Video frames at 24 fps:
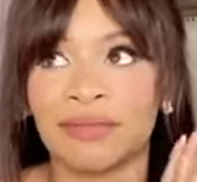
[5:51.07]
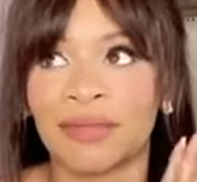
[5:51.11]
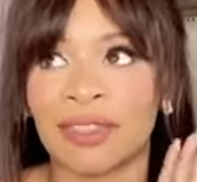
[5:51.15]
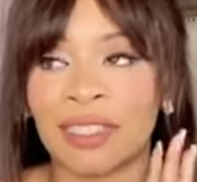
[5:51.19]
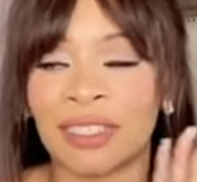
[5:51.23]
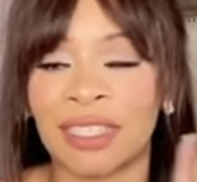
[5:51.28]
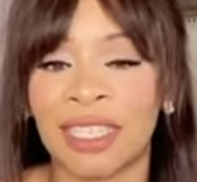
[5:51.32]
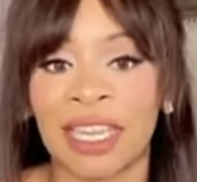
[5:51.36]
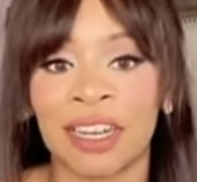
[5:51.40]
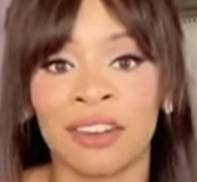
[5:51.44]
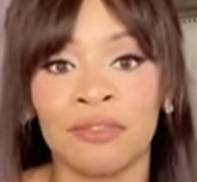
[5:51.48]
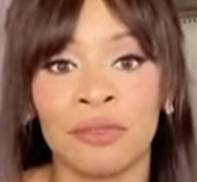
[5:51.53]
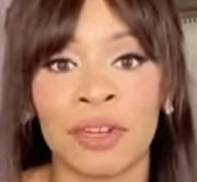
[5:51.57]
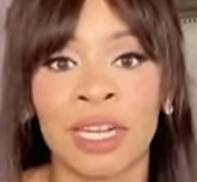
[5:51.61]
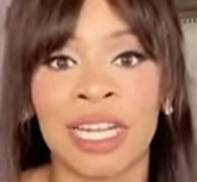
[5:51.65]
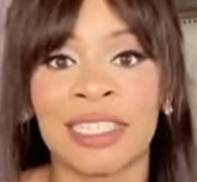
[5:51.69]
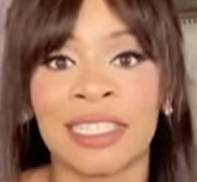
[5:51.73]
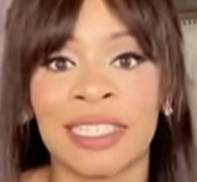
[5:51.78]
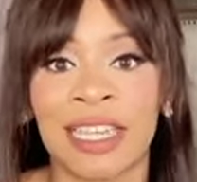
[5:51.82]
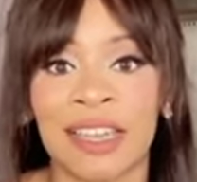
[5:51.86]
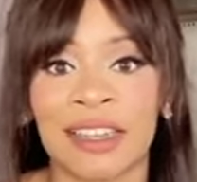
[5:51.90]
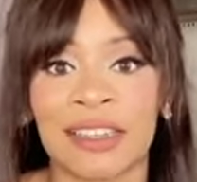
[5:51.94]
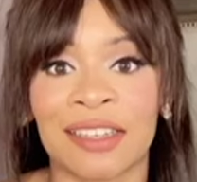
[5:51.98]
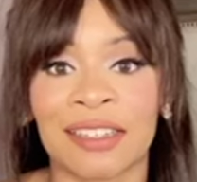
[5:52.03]
getting rid of
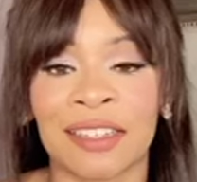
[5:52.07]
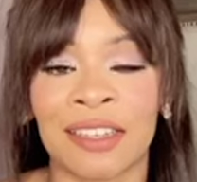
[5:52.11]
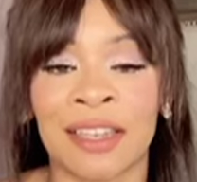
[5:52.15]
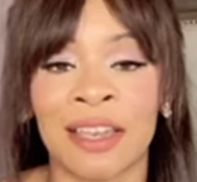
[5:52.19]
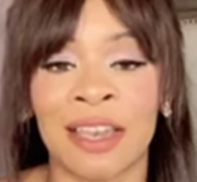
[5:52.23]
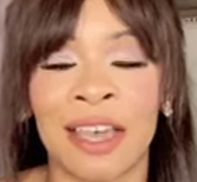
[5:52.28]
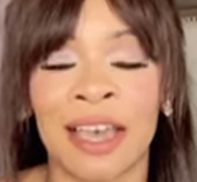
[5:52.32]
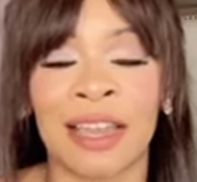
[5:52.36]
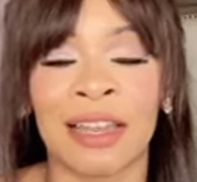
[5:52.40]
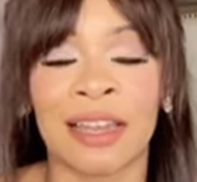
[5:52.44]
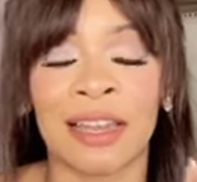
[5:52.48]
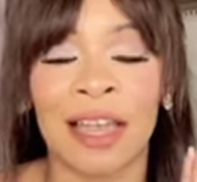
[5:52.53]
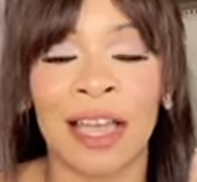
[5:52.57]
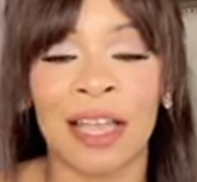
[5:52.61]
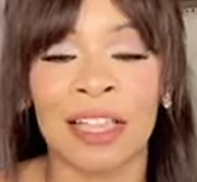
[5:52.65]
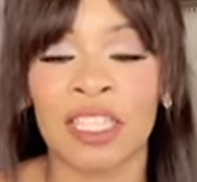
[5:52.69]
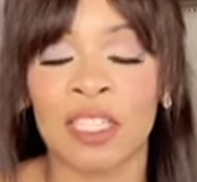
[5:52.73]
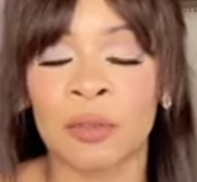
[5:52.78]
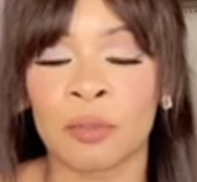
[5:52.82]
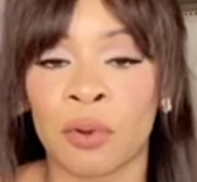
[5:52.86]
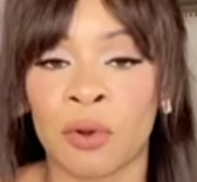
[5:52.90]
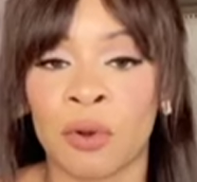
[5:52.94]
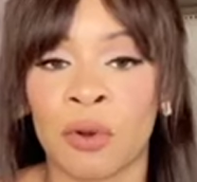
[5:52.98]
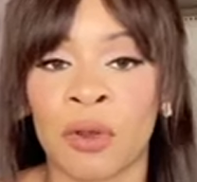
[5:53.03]
texture and
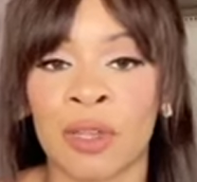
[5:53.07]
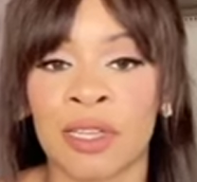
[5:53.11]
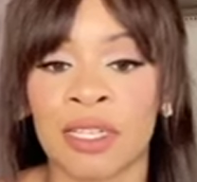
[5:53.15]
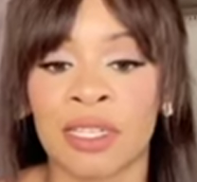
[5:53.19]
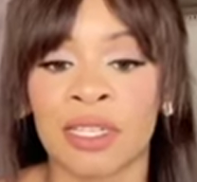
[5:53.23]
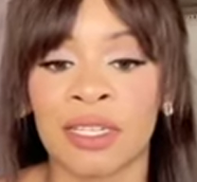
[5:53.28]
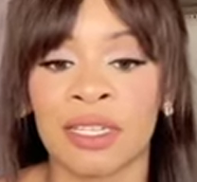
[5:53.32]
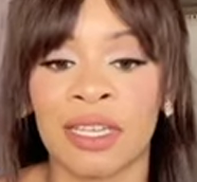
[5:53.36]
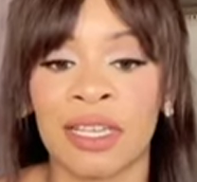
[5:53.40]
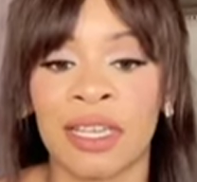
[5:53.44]
last pores